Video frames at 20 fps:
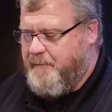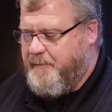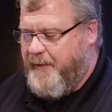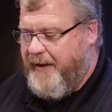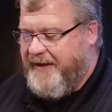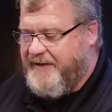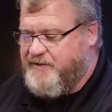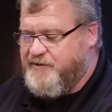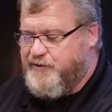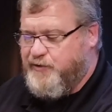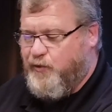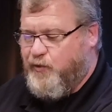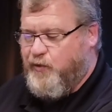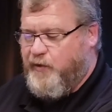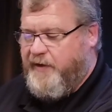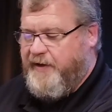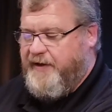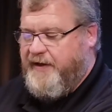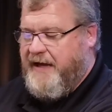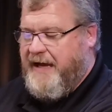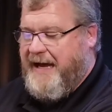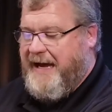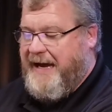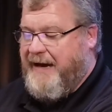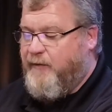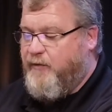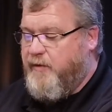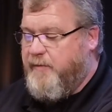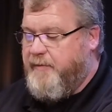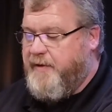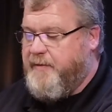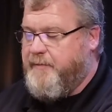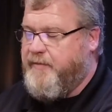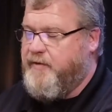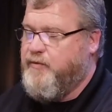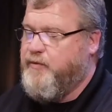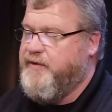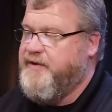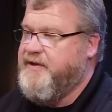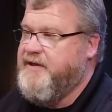Backstory, I
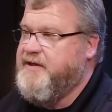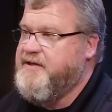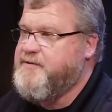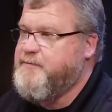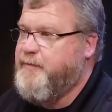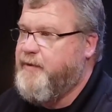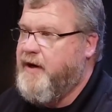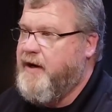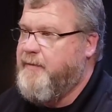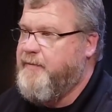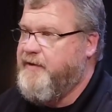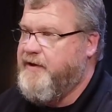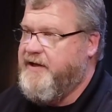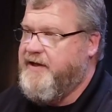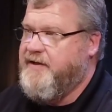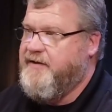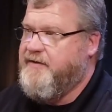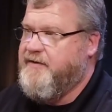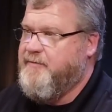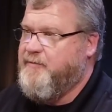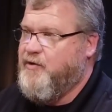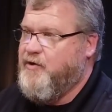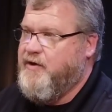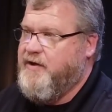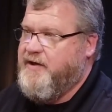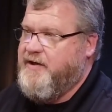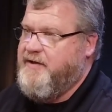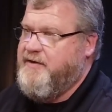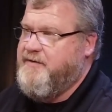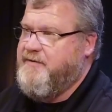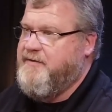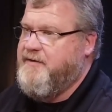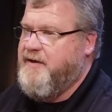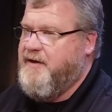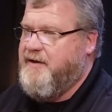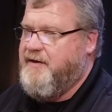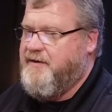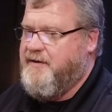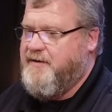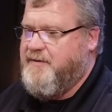remember when this property hit the market.
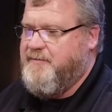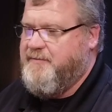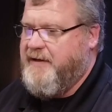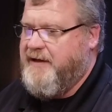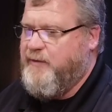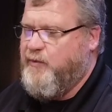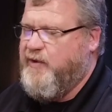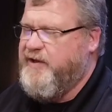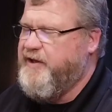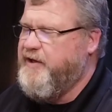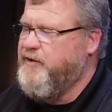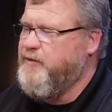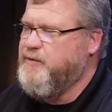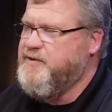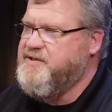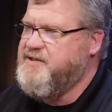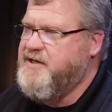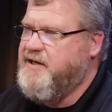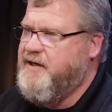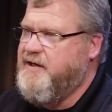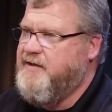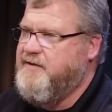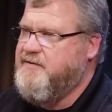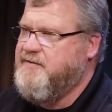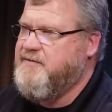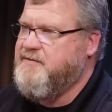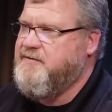What year was that?